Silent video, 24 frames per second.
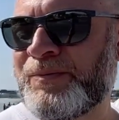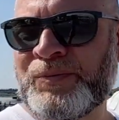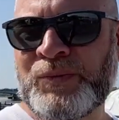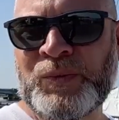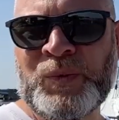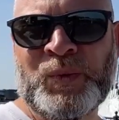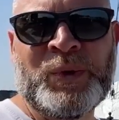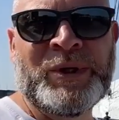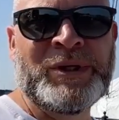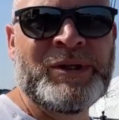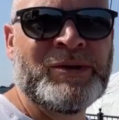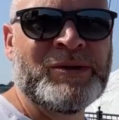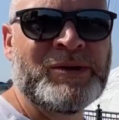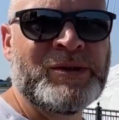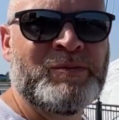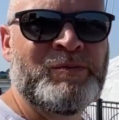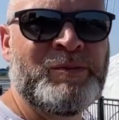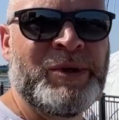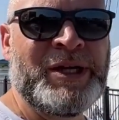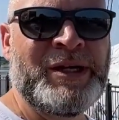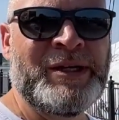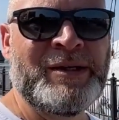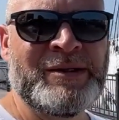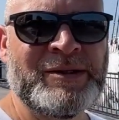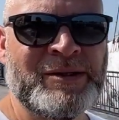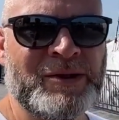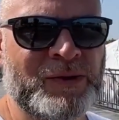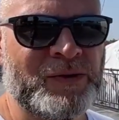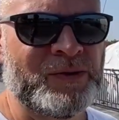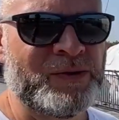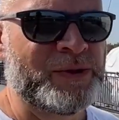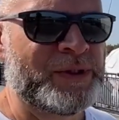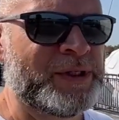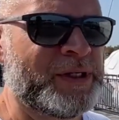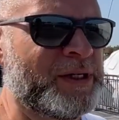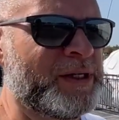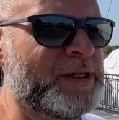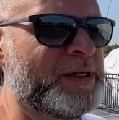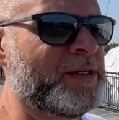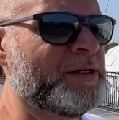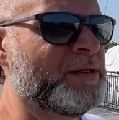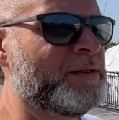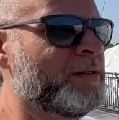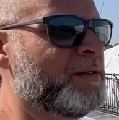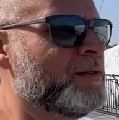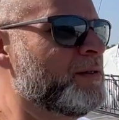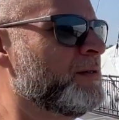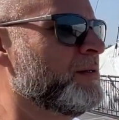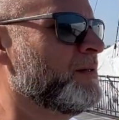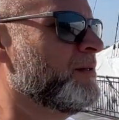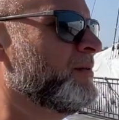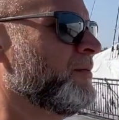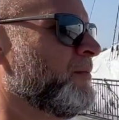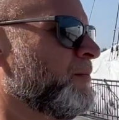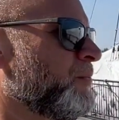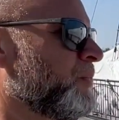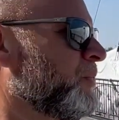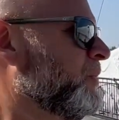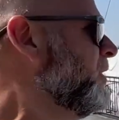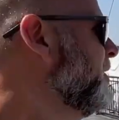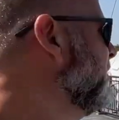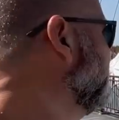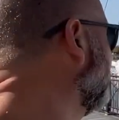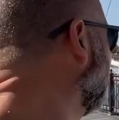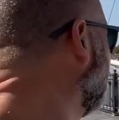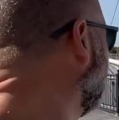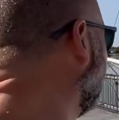when there's bands going on, they do